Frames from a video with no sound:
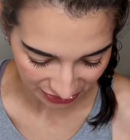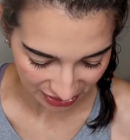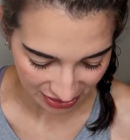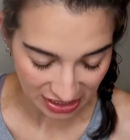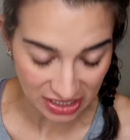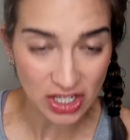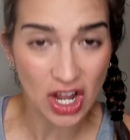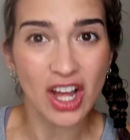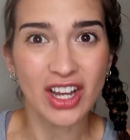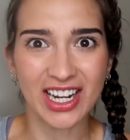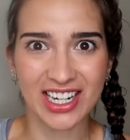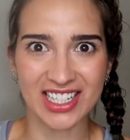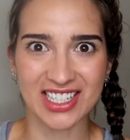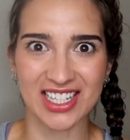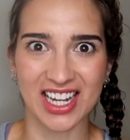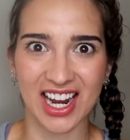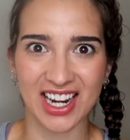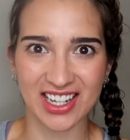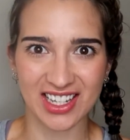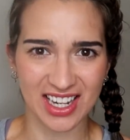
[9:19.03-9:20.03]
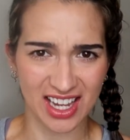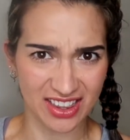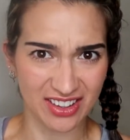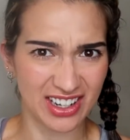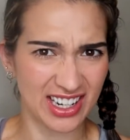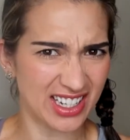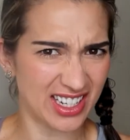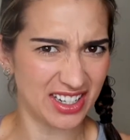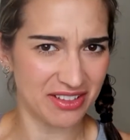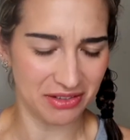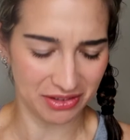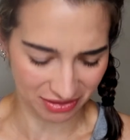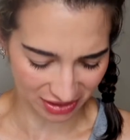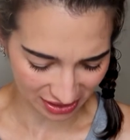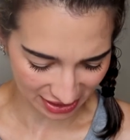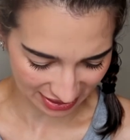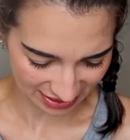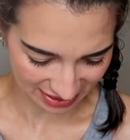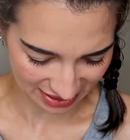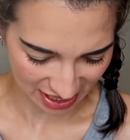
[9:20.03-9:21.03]
These all kind of tie together. I didn't even
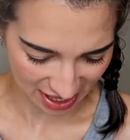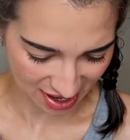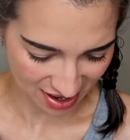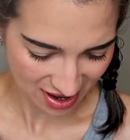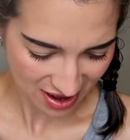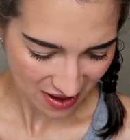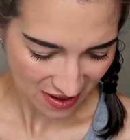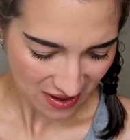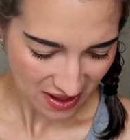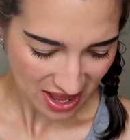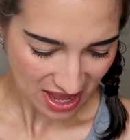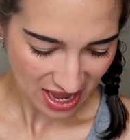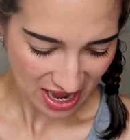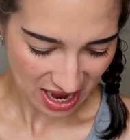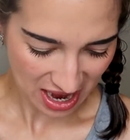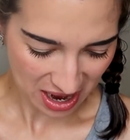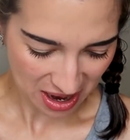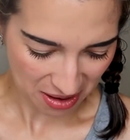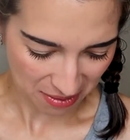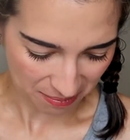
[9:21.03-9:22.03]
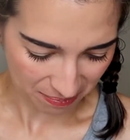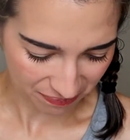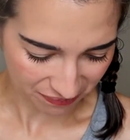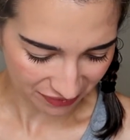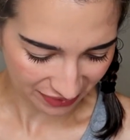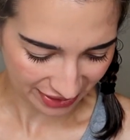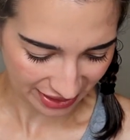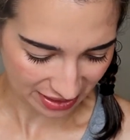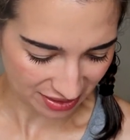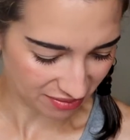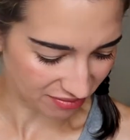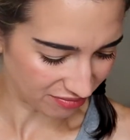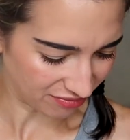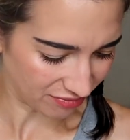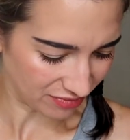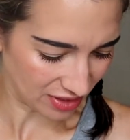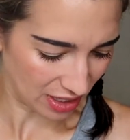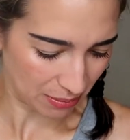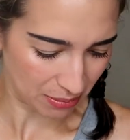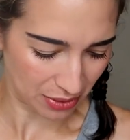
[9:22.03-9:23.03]
realize that.
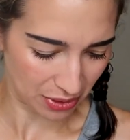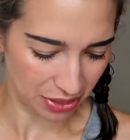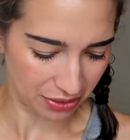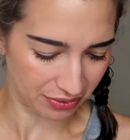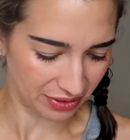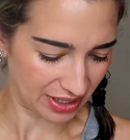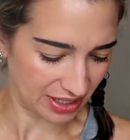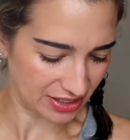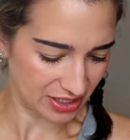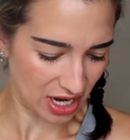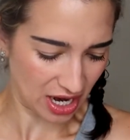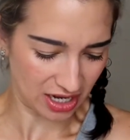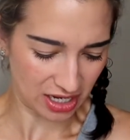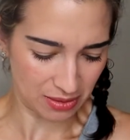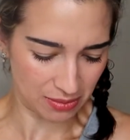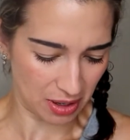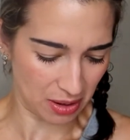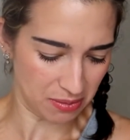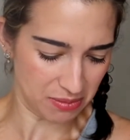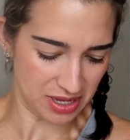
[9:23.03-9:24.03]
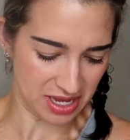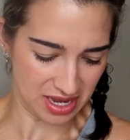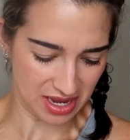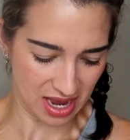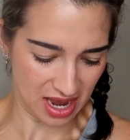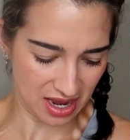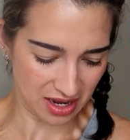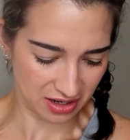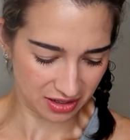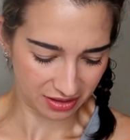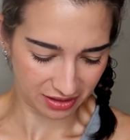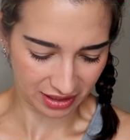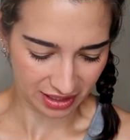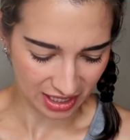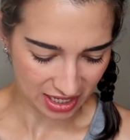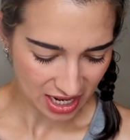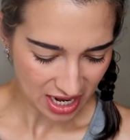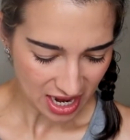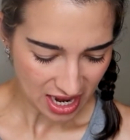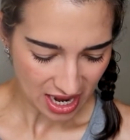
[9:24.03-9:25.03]
Number 3, talking about being
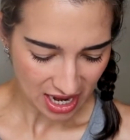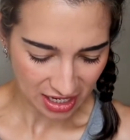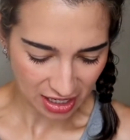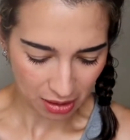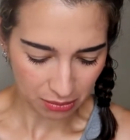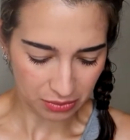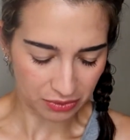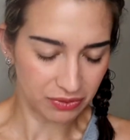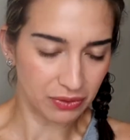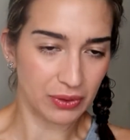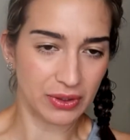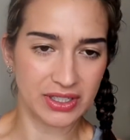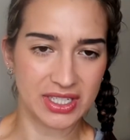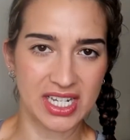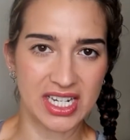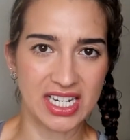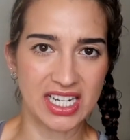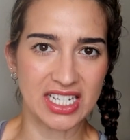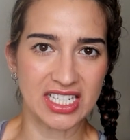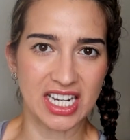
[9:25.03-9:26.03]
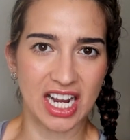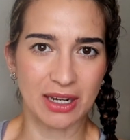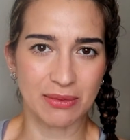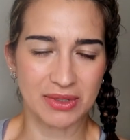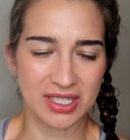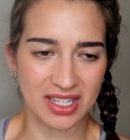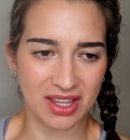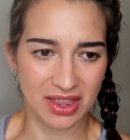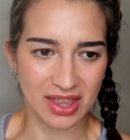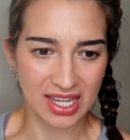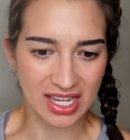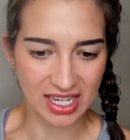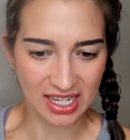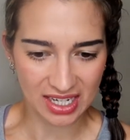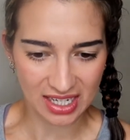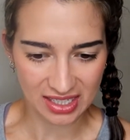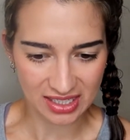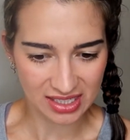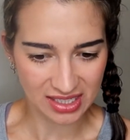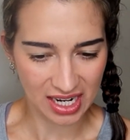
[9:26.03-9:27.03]
angry, and number 4, taking time to
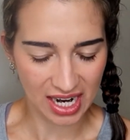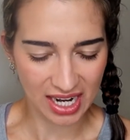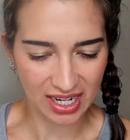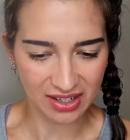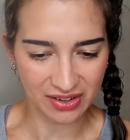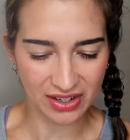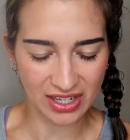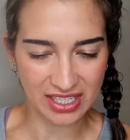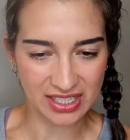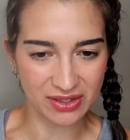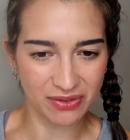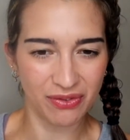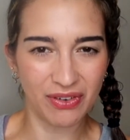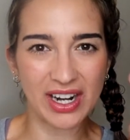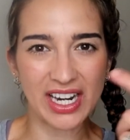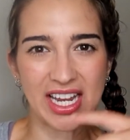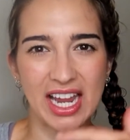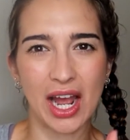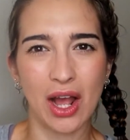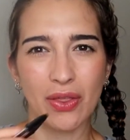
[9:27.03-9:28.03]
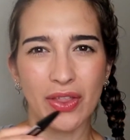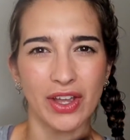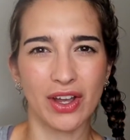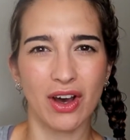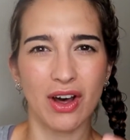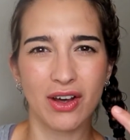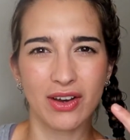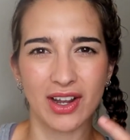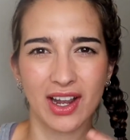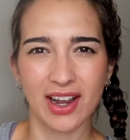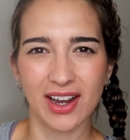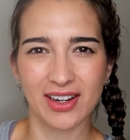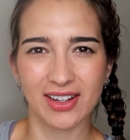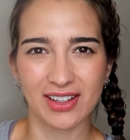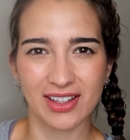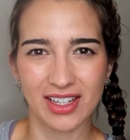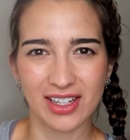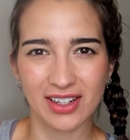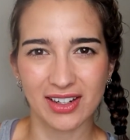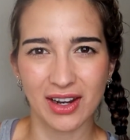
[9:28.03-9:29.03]
think. It's funny how they all kind
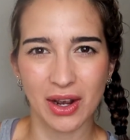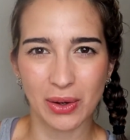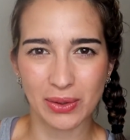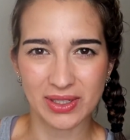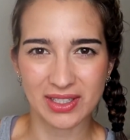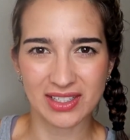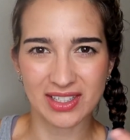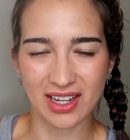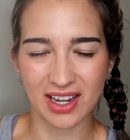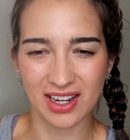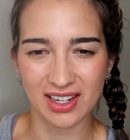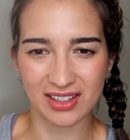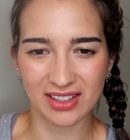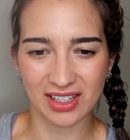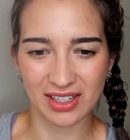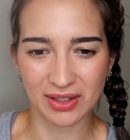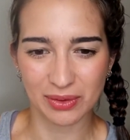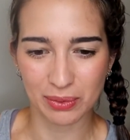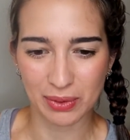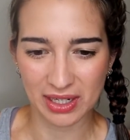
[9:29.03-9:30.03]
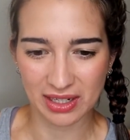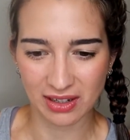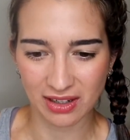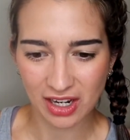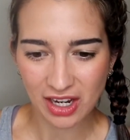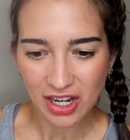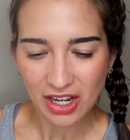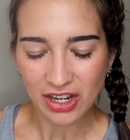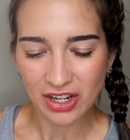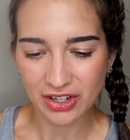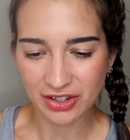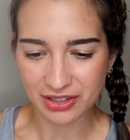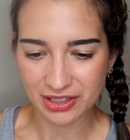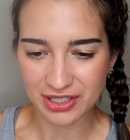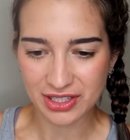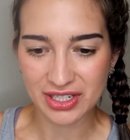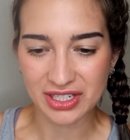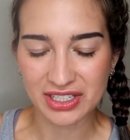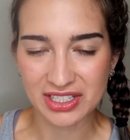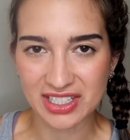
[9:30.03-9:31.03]
of coincide, when you're in
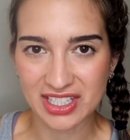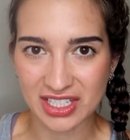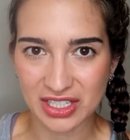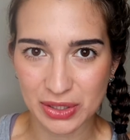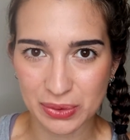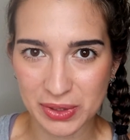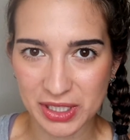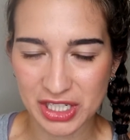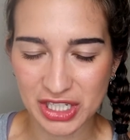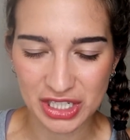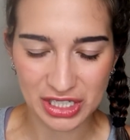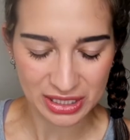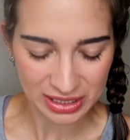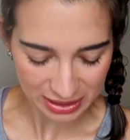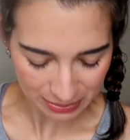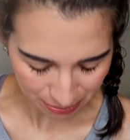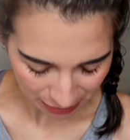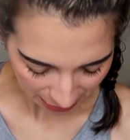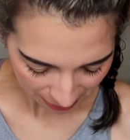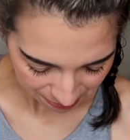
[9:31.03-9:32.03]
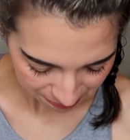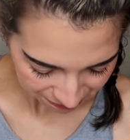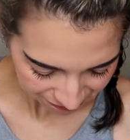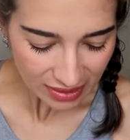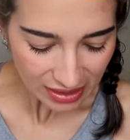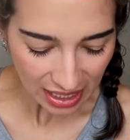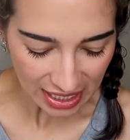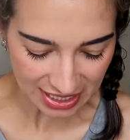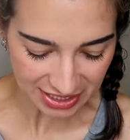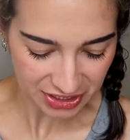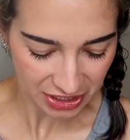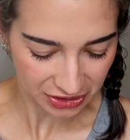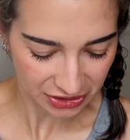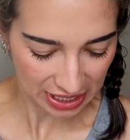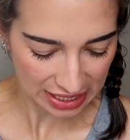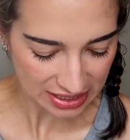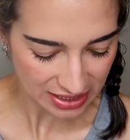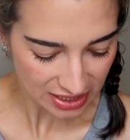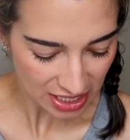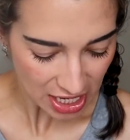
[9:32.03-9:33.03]
certain situations, but I
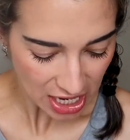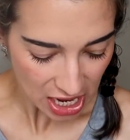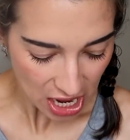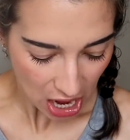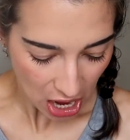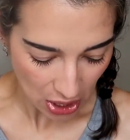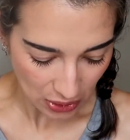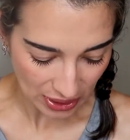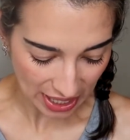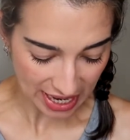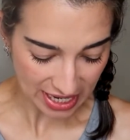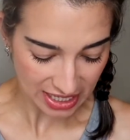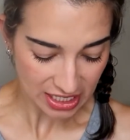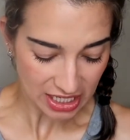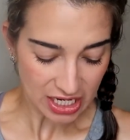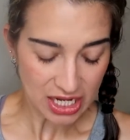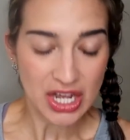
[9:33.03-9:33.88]
digress. Okay.